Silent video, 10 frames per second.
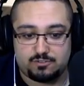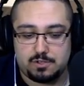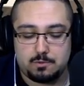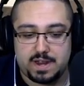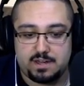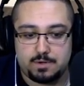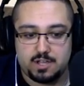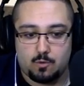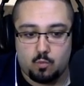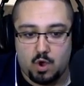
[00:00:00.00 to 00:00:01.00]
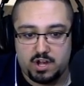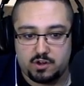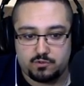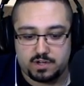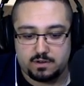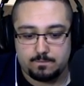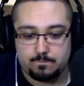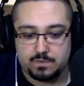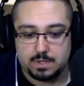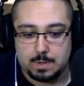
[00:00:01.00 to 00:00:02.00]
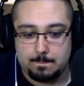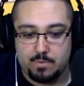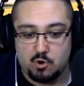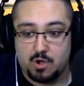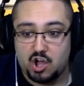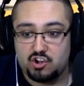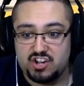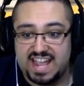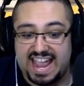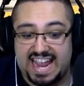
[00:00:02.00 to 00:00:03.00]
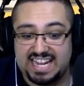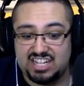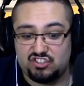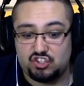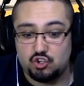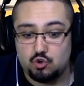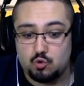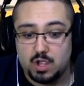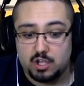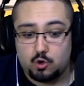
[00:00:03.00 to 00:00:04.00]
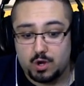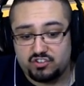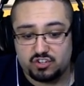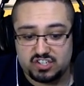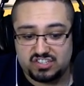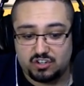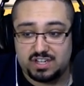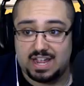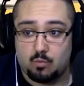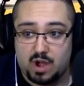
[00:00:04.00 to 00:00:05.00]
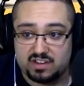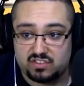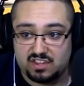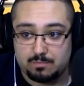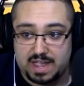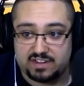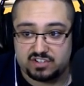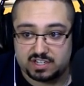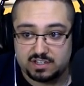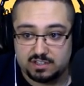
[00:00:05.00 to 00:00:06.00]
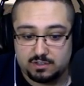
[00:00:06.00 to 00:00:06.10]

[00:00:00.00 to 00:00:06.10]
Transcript: So either way, here we go. 100. Boom, 182 quintrigintillion. And watch this magic.